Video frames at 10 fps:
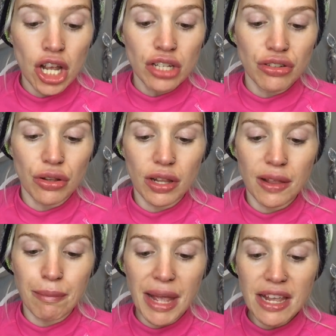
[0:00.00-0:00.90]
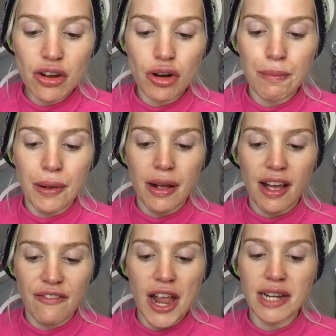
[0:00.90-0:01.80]
so that the makeup
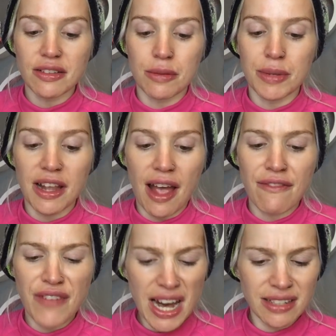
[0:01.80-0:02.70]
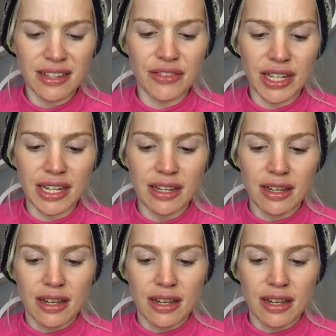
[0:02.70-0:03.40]
effects can be effectively.